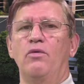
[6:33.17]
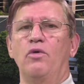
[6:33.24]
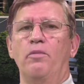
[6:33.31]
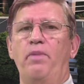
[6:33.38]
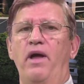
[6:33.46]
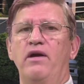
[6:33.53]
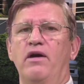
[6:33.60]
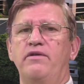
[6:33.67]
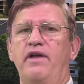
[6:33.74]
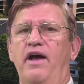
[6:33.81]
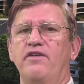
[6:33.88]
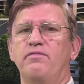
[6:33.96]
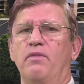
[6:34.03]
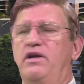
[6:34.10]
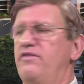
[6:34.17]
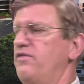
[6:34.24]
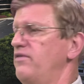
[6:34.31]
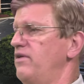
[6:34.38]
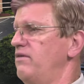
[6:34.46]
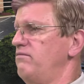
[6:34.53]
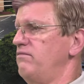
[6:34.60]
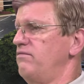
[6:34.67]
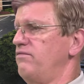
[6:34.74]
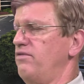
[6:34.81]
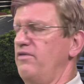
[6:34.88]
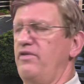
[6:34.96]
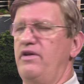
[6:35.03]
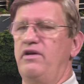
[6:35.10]
we're paying our tax money for
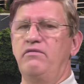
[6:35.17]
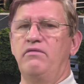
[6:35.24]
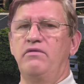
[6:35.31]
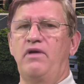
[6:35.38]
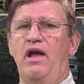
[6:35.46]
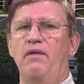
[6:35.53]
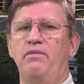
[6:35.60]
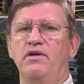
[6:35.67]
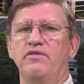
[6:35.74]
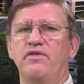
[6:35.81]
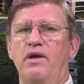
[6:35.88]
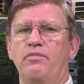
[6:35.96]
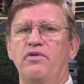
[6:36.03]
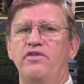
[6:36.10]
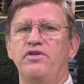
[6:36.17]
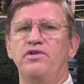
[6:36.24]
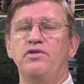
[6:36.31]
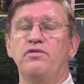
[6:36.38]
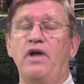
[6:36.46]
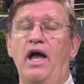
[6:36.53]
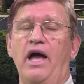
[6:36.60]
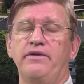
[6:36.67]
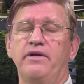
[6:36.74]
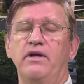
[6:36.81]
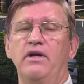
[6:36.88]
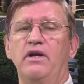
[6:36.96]
the ambulance operation." You're not.